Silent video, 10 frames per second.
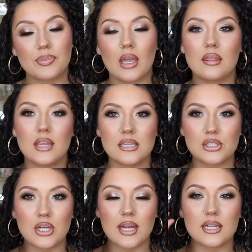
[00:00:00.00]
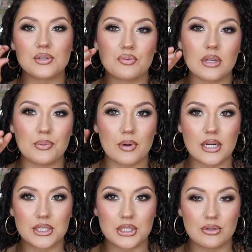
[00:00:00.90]
This shade is really
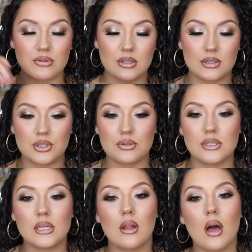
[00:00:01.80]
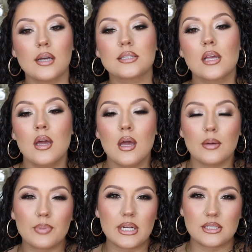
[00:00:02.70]
pretty too, the Juicy Gloss.
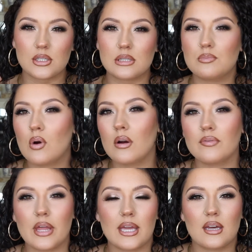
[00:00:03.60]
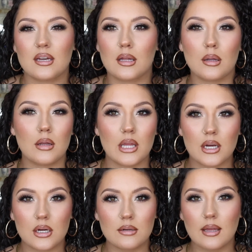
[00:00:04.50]
But it's just more of like a
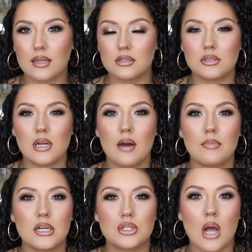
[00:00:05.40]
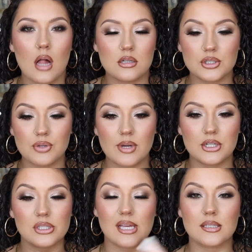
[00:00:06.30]
clear, like there's not much color to it. It
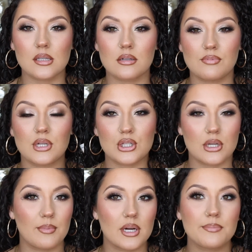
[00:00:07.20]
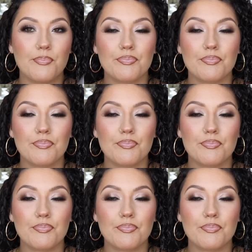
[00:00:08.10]
just has a little bit of shimmer.